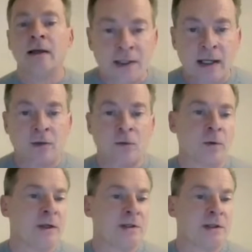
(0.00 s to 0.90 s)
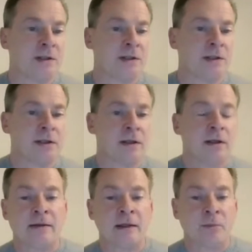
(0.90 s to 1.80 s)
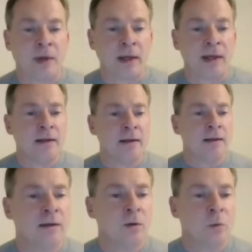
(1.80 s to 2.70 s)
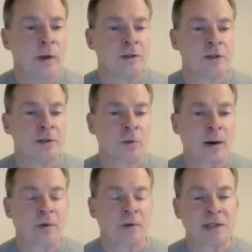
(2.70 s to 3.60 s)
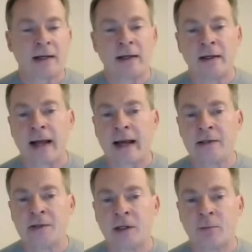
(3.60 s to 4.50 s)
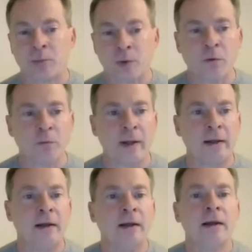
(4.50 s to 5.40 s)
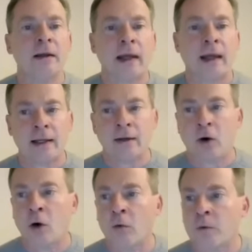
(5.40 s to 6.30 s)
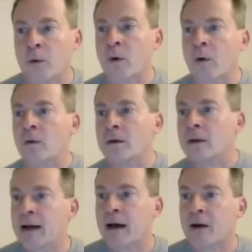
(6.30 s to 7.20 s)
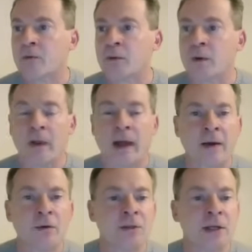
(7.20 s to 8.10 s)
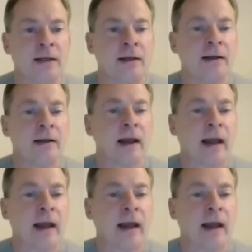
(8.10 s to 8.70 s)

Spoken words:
This increases ATP, which is represented as an improvement in overall mitochondrial energy.